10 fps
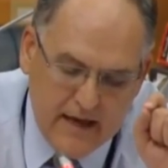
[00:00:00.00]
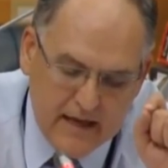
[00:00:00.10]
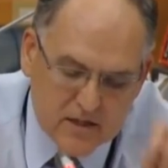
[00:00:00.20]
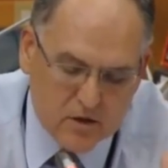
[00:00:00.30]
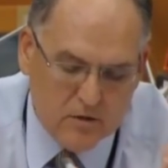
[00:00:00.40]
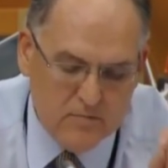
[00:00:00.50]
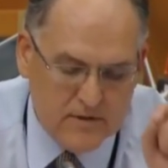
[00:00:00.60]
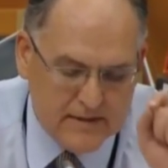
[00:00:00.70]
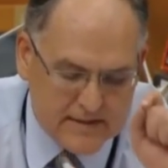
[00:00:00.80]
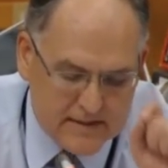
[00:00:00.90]

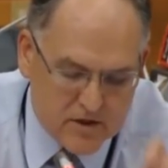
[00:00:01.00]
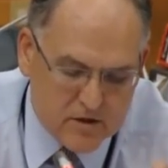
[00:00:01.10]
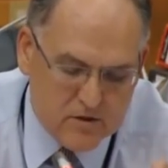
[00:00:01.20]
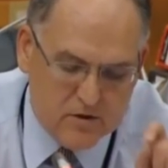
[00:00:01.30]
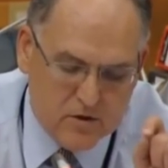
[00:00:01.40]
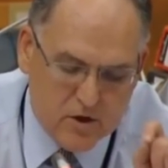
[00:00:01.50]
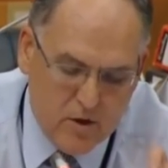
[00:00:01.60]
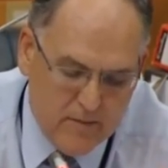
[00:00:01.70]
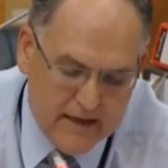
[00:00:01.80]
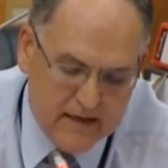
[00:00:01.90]
Eskom's decision to
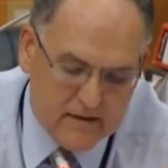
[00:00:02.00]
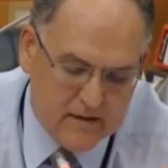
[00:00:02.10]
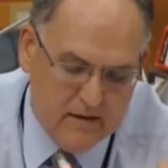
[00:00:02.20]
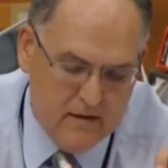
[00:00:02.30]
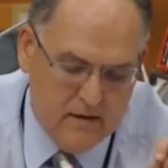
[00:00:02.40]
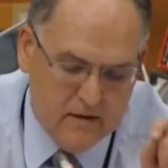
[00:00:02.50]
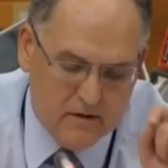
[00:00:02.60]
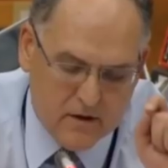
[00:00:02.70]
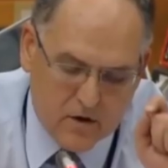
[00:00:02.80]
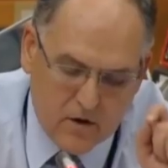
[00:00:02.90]
terminate
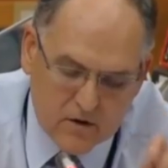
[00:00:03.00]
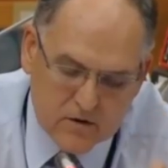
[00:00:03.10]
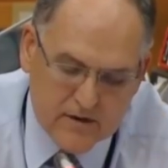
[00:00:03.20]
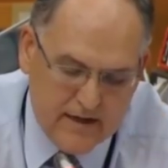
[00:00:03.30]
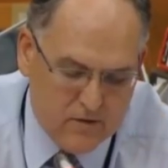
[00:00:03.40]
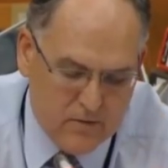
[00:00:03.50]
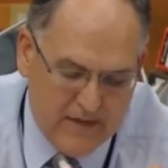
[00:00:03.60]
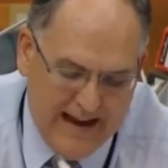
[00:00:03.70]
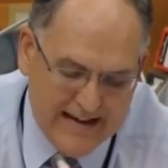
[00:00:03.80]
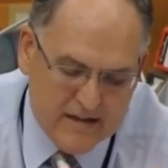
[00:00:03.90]
the contract
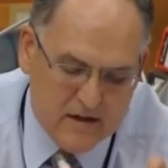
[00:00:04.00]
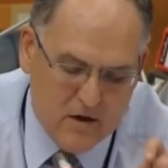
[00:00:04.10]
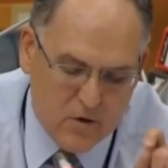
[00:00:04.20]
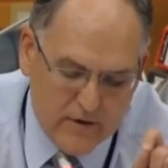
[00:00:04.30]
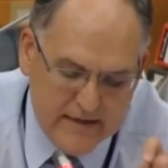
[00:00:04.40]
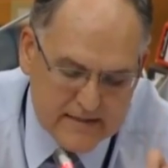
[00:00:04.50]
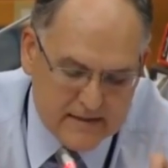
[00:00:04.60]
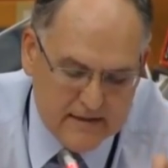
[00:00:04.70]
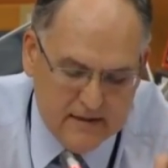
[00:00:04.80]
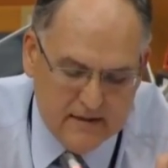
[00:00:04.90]
without
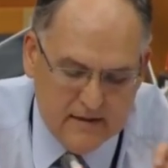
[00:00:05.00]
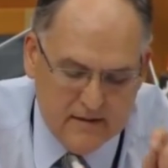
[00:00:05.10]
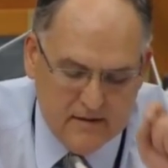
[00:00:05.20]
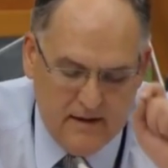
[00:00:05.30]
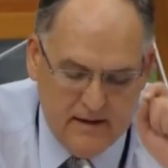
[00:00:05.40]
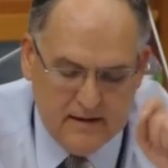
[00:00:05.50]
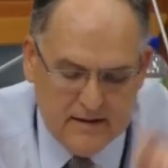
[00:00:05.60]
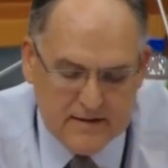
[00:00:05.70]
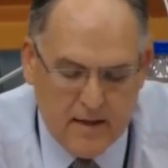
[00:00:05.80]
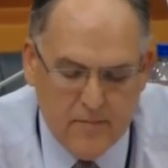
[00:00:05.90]
reason in
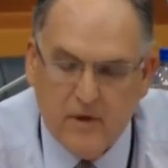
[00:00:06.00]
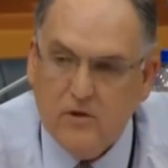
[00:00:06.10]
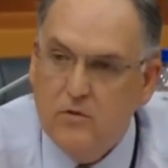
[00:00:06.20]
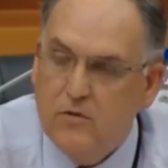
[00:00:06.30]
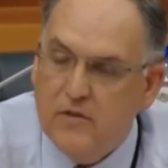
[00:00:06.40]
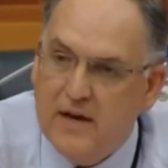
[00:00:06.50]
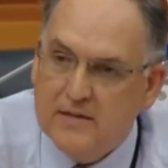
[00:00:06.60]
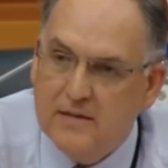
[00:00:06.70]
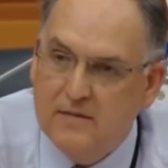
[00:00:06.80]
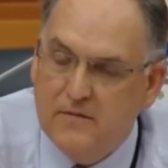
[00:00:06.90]
December
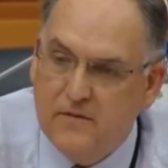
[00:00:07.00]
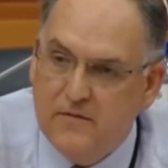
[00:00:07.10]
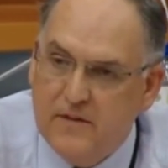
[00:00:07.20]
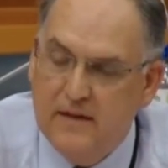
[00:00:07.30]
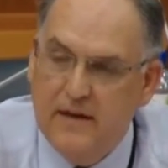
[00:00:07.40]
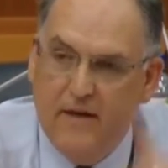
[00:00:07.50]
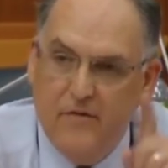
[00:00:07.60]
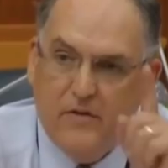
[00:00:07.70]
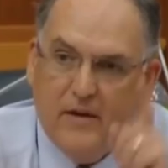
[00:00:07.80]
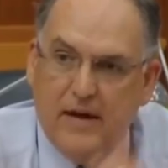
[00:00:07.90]
2015.
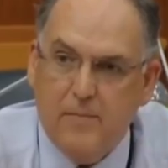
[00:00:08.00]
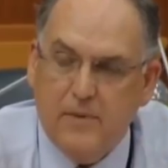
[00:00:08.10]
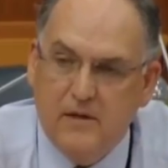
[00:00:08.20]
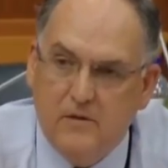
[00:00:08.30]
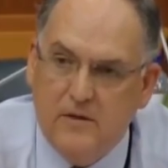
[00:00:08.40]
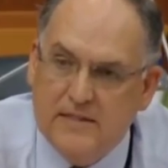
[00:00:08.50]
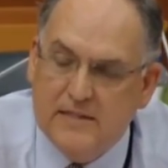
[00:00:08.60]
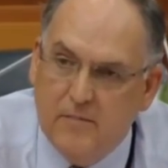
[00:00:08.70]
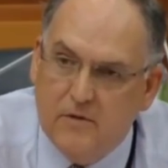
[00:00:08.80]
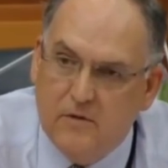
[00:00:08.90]
Everything happened in
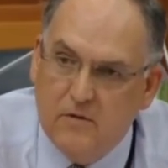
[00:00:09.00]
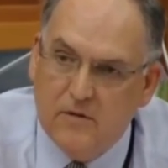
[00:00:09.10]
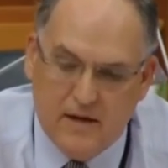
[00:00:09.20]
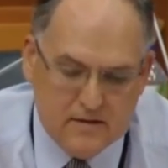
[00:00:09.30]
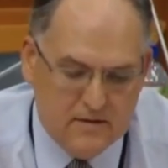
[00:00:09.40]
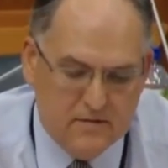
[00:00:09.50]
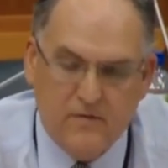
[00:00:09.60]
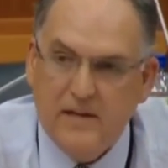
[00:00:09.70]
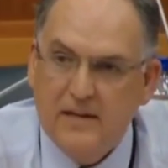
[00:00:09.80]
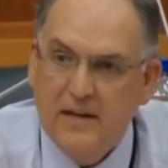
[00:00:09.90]
December
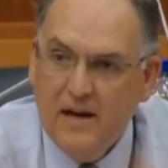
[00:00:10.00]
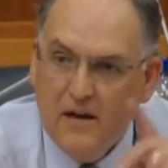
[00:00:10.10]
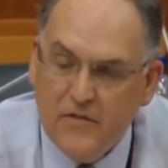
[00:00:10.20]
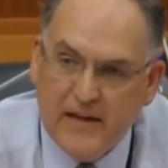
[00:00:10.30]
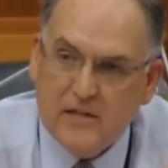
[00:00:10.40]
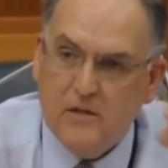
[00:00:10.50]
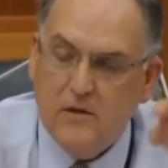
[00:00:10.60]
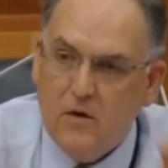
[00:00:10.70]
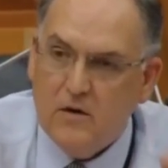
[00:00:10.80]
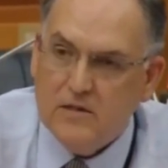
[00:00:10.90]
2015. And that's
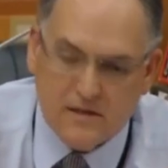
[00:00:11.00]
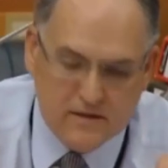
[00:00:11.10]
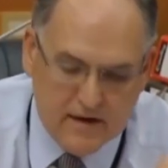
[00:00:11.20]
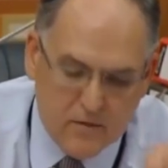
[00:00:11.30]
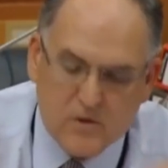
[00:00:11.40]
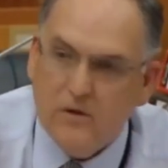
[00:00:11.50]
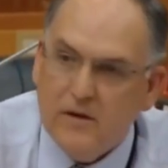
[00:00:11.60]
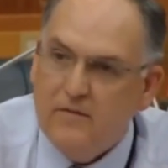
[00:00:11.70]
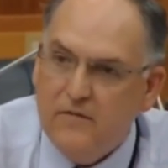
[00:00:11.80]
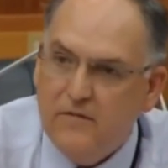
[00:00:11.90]
the answer that I was
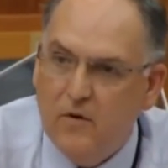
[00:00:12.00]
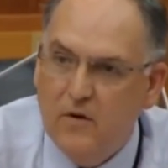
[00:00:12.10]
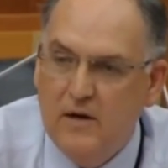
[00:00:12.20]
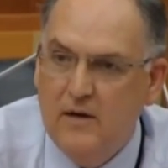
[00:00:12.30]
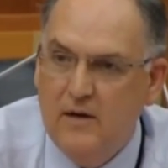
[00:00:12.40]
looking for.